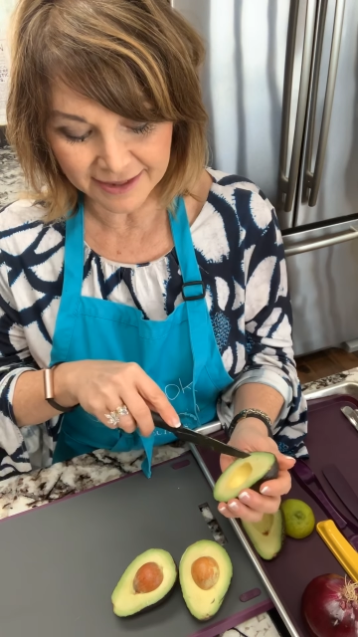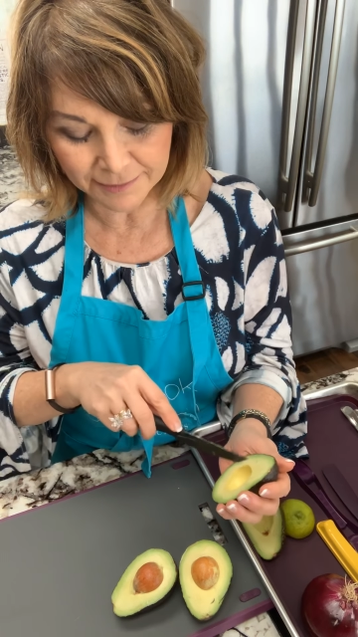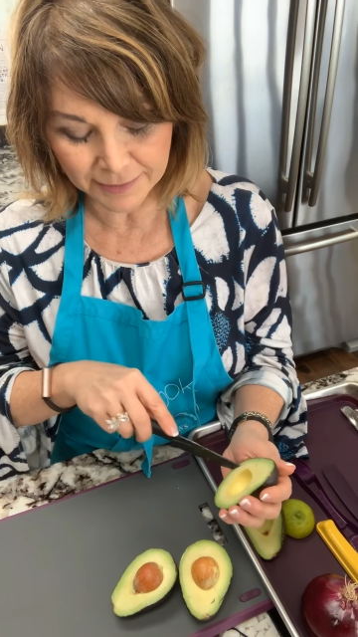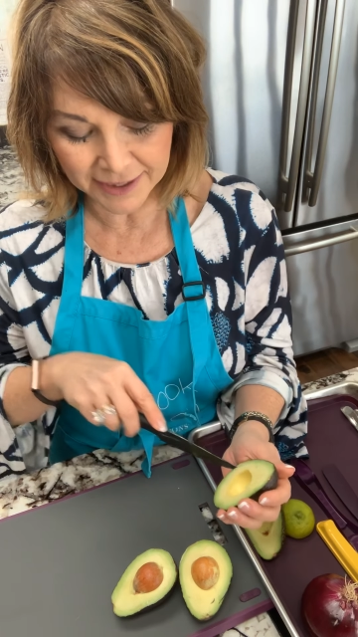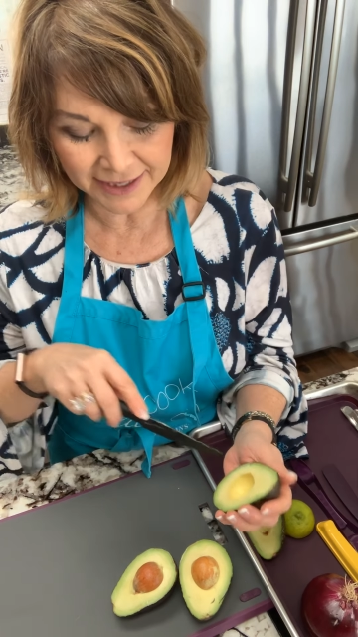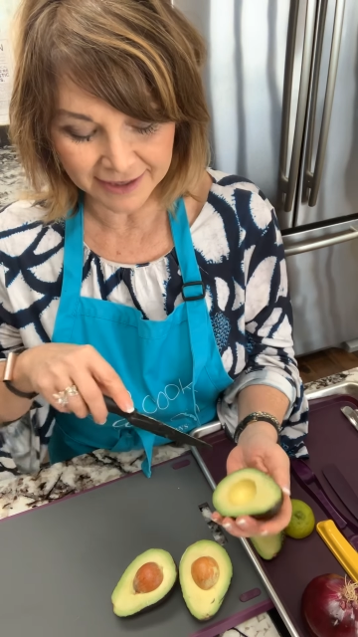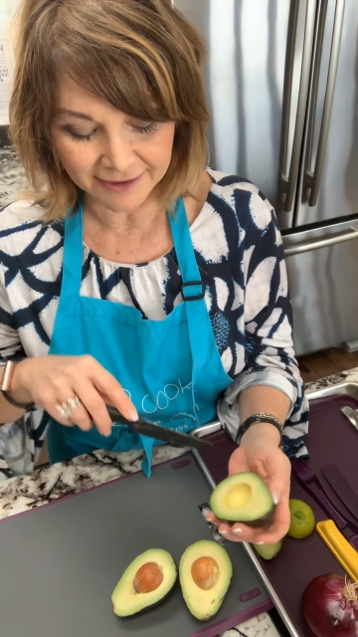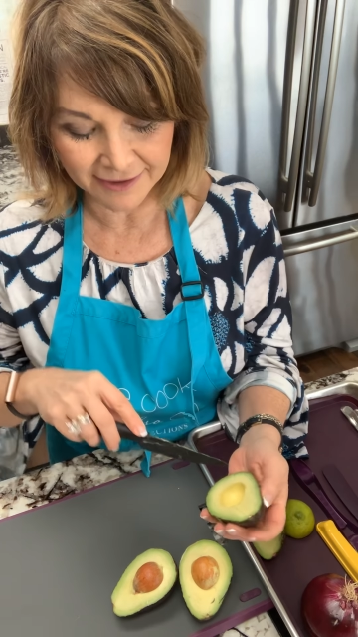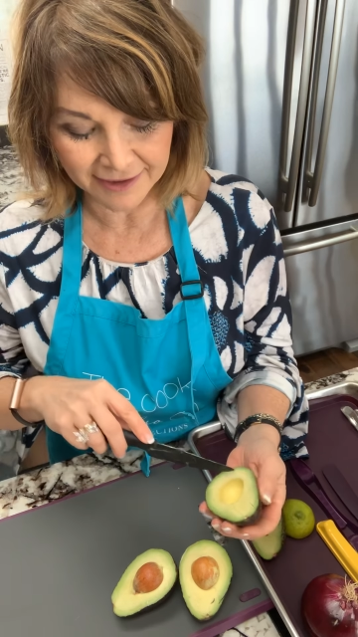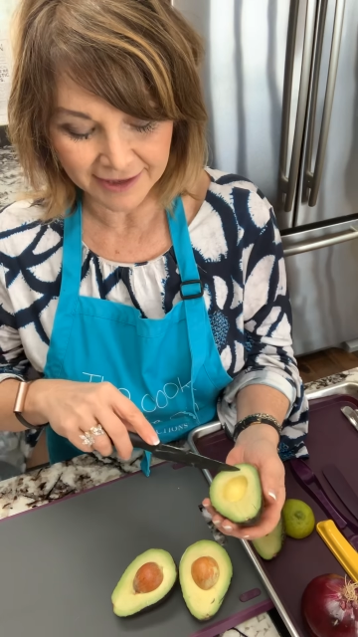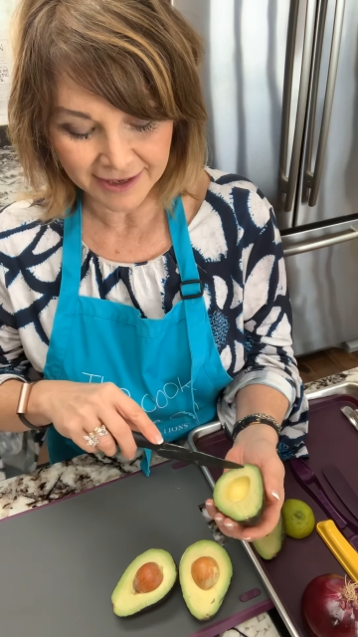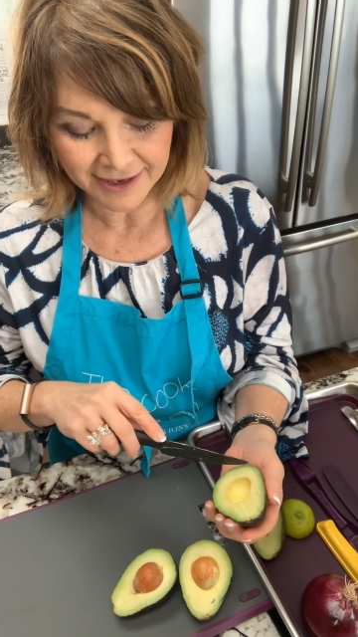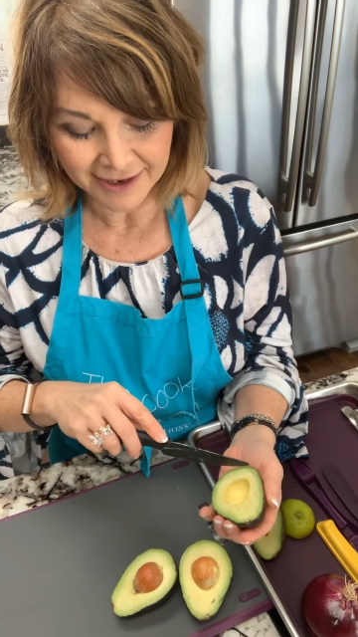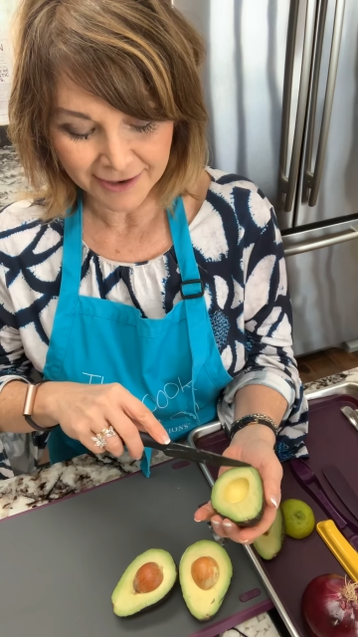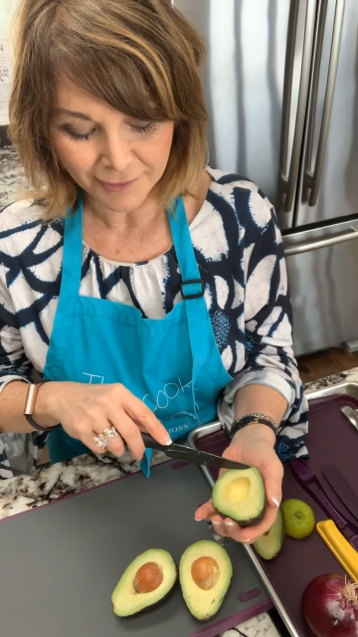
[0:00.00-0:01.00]
the peel.
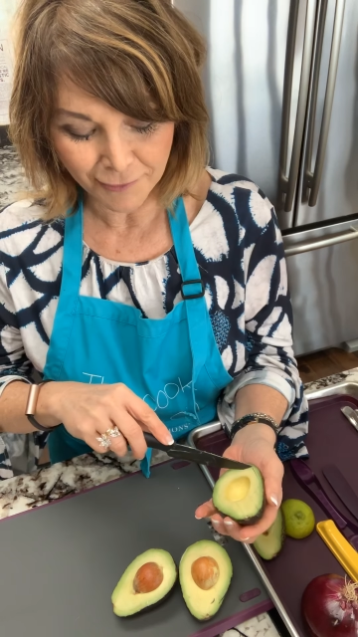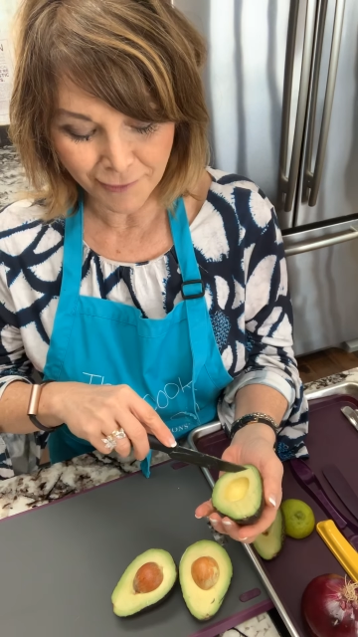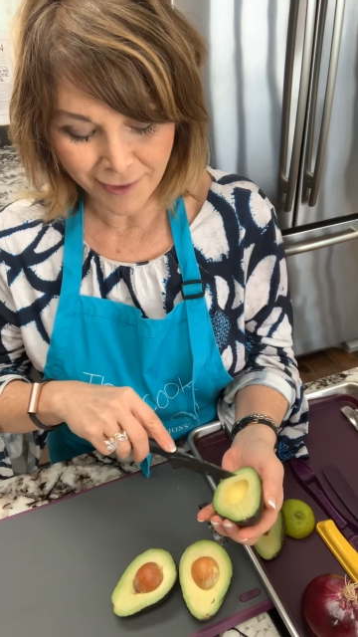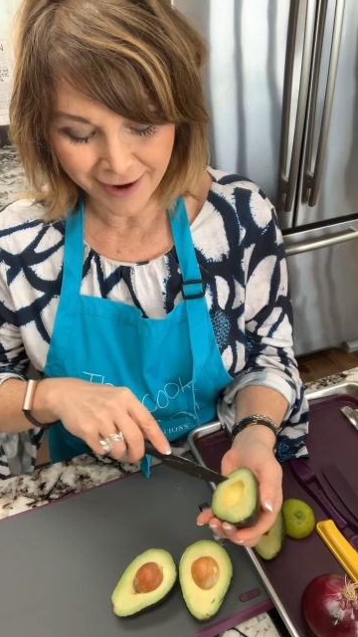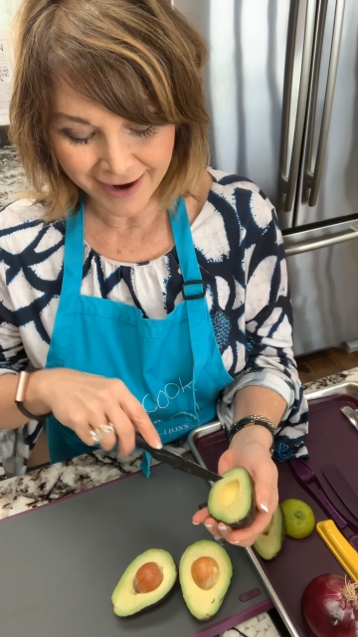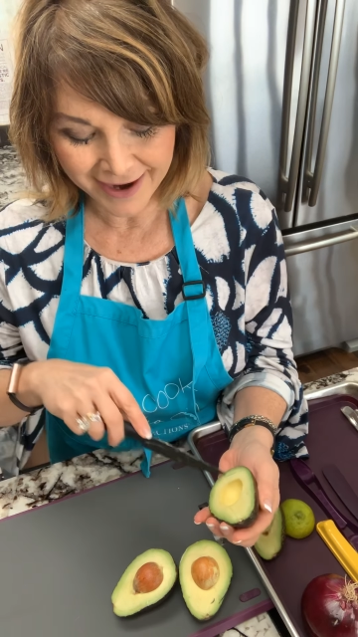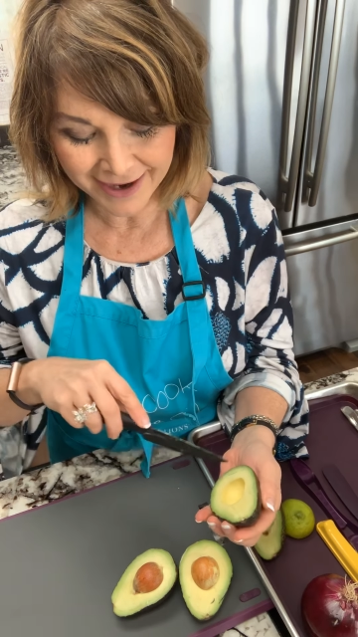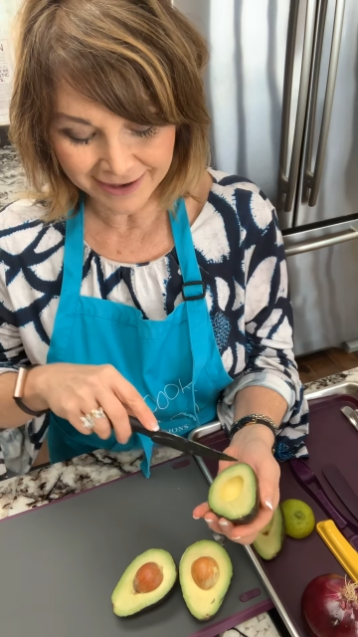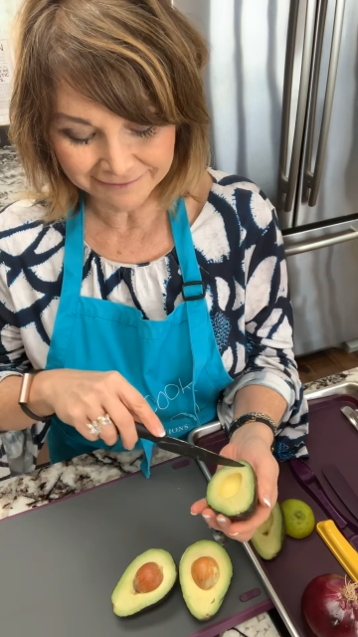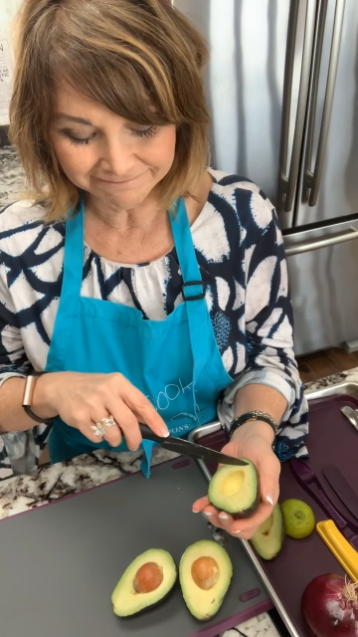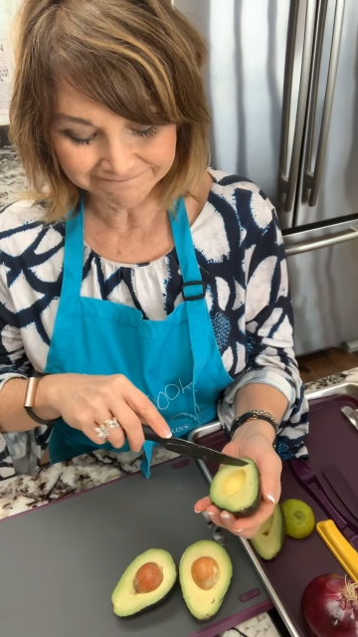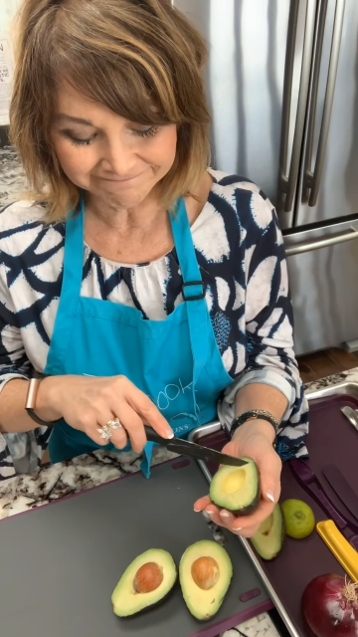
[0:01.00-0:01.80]
Why?